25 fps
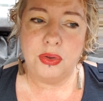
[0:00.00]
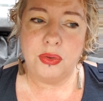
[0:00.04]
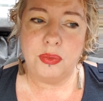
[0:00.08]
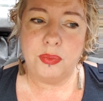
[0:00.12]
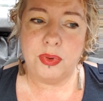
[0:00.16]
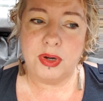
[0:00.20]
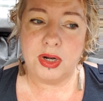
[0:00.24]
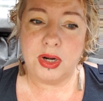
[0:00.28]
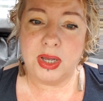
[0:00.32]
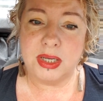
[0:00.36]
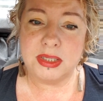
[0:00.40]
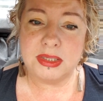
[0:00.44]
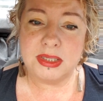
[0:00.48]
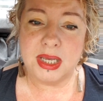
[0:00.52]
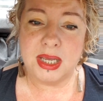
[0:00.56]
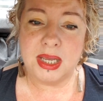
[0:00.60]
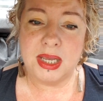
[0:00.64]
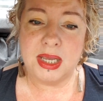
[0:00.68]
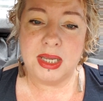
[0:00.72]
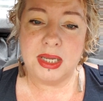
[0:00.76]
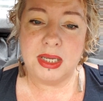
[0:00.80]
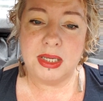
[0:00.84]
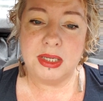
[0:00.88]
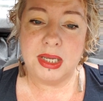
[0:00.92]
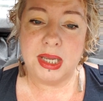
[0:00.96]
when I
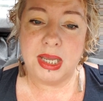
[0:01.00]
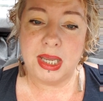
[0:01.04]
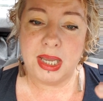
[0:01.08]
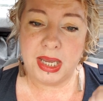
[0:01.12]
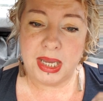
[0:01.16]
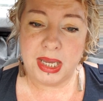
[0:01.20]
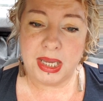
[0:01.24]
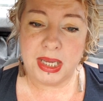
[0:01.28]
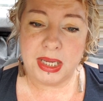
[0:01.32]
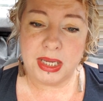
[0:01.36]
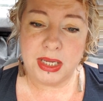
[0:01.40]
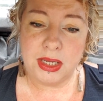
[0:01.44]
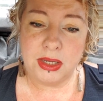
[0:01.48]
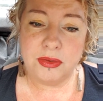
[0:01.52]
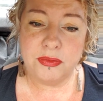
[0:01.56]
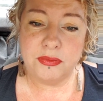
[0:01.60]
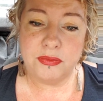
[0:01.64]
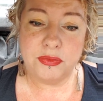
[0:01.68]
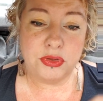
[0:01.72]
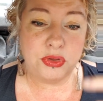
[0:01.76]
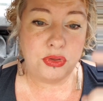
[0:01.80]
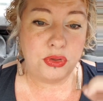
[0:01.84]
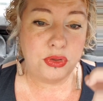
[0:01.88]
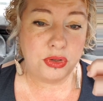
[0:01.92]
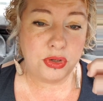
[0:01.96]
say he,
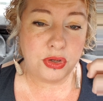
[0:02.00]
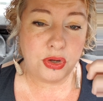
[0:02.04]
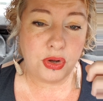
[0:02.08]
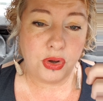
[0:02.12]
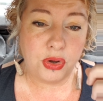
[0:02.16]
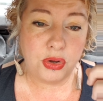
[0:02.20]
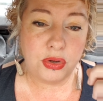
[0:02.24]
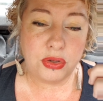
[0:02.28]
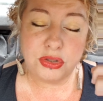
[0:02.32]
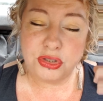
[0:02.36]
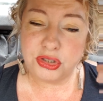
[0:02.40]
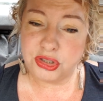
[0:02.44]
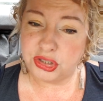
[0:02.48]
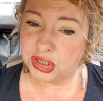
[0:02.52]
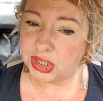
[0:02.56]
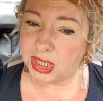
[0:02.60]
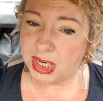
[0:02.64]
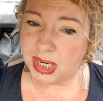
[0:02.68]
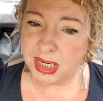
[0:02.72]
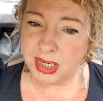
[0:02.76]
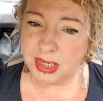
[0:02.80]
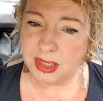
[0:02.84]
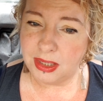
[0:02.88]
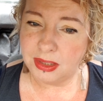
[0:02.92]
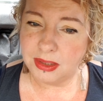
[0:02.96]
for you to go
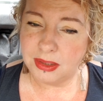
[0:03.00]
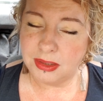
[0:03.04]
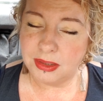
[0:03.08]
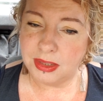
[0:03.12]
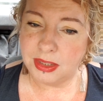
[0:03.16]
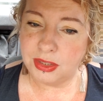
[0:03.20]
she